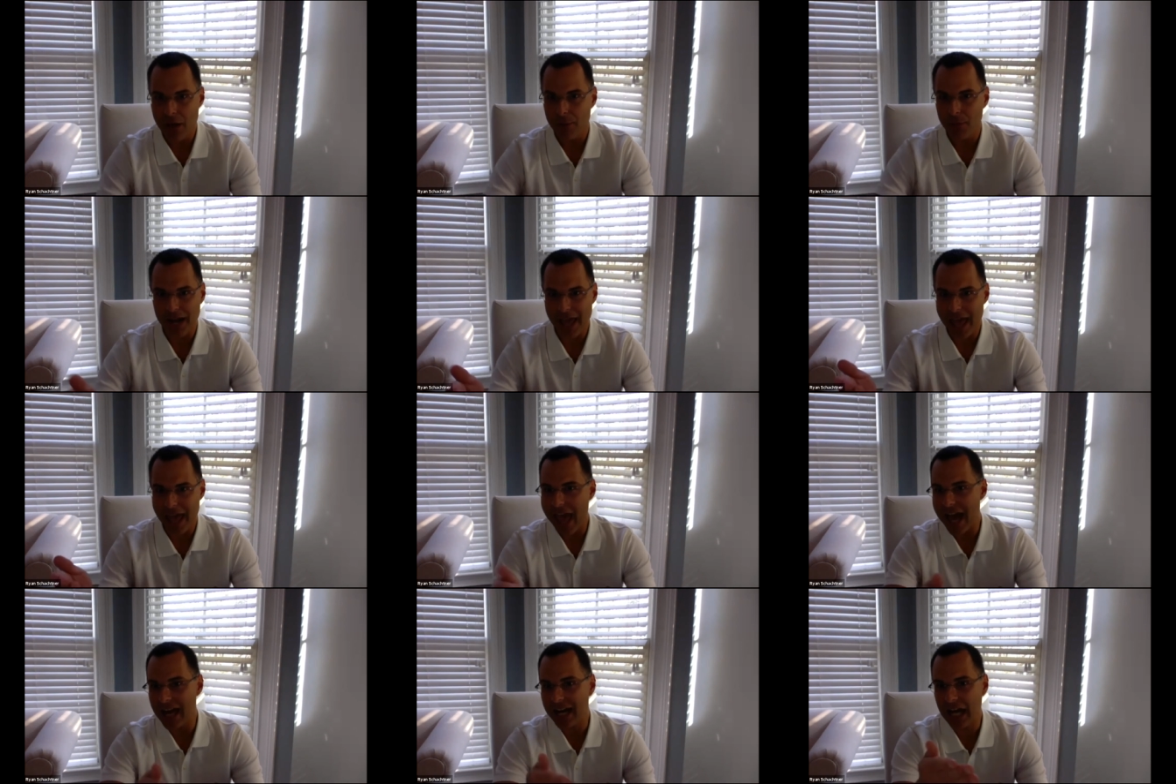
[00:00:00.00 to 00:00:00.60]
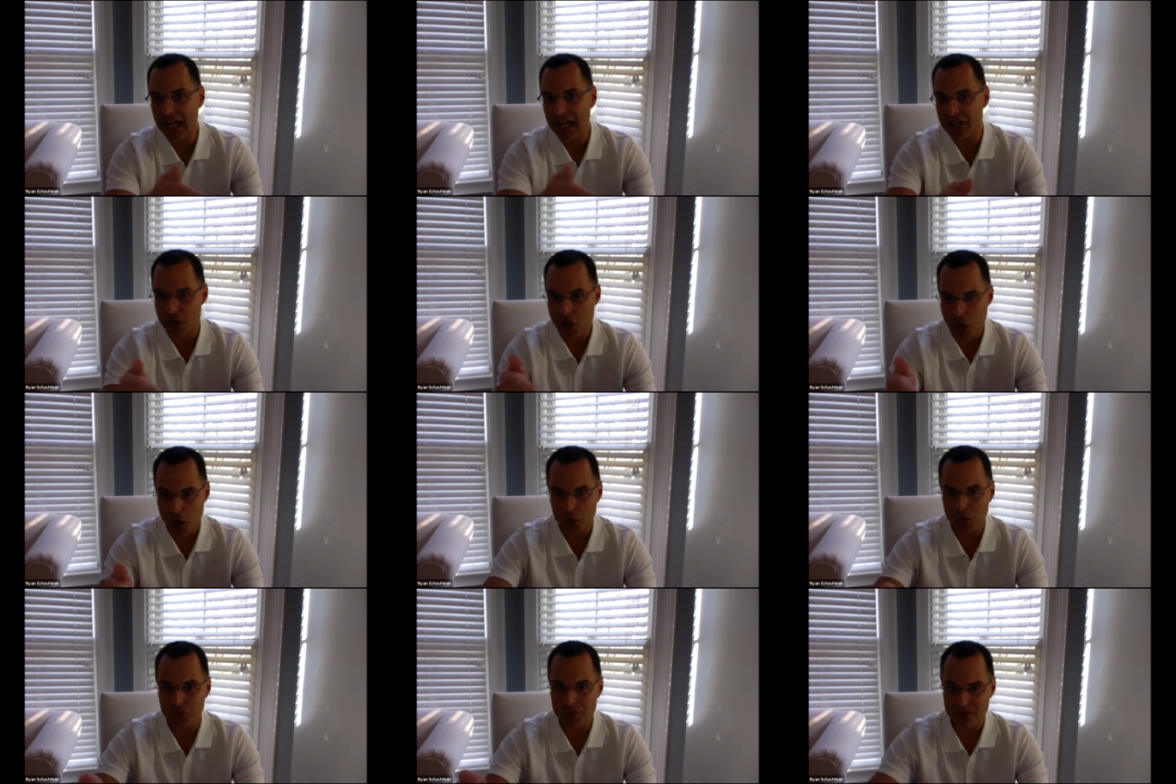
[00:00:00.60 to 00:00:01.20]
but had I
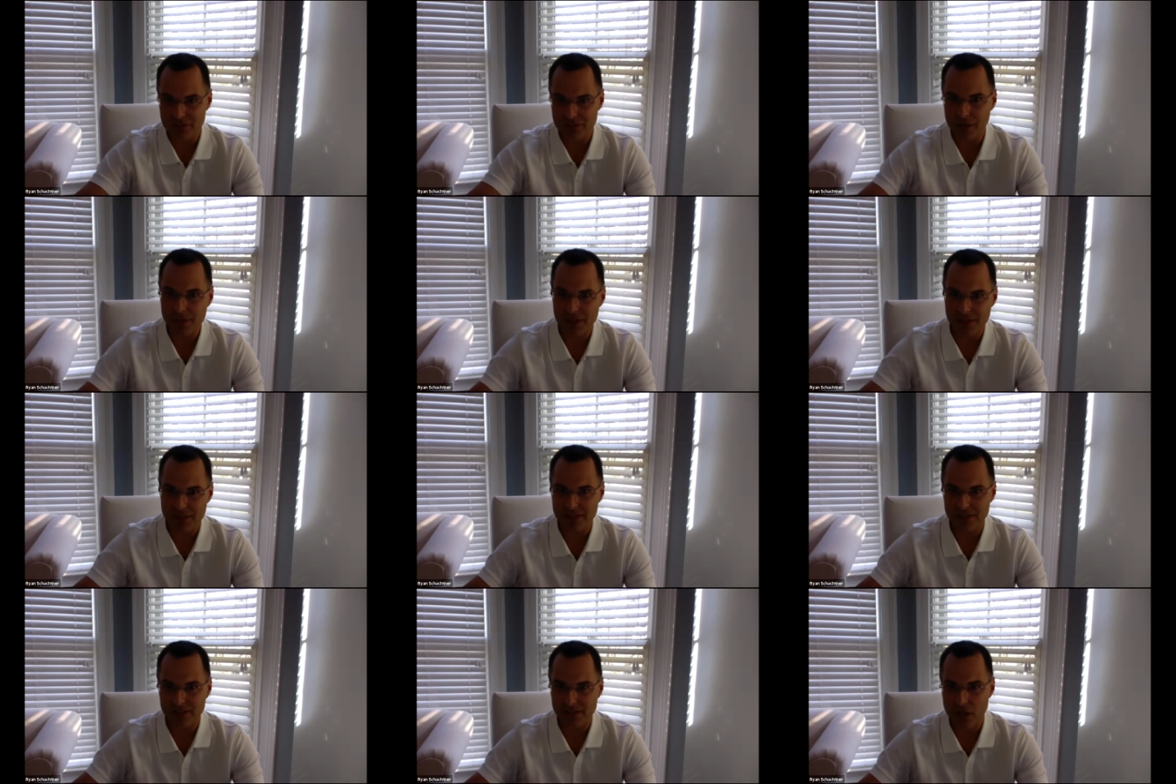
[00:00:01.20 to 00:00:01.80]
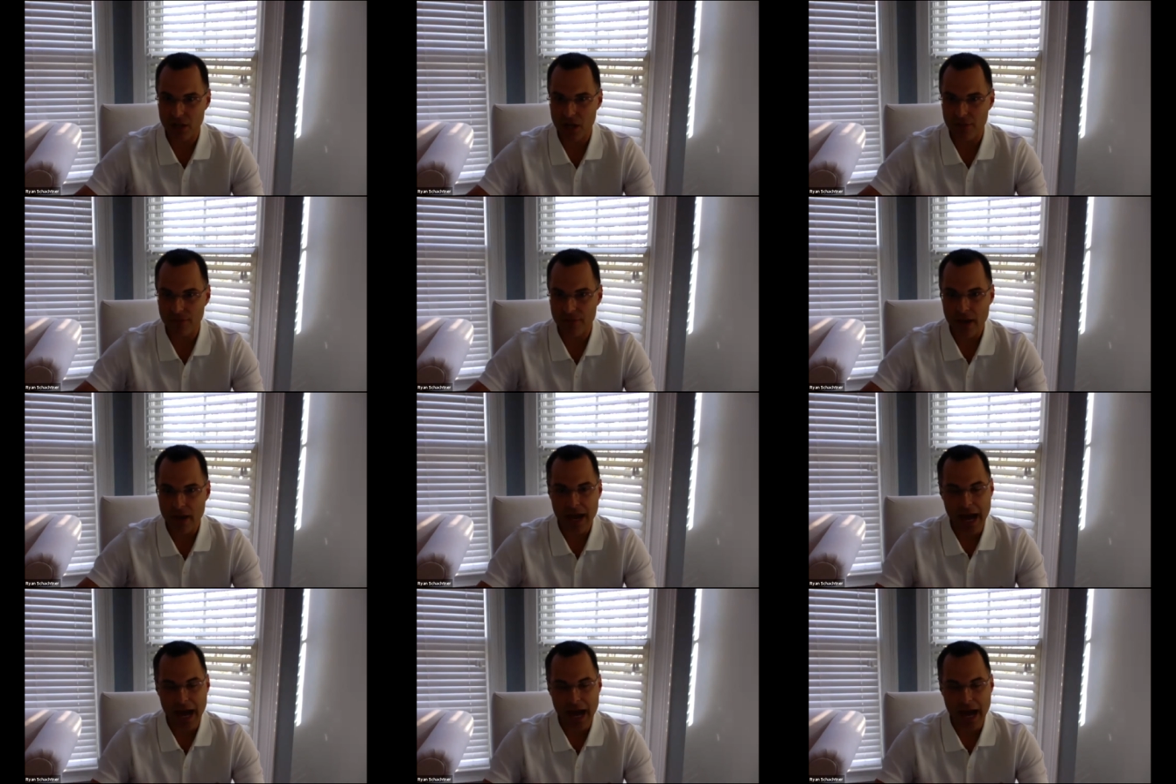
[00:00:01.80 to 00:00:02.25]
known some of this stuff,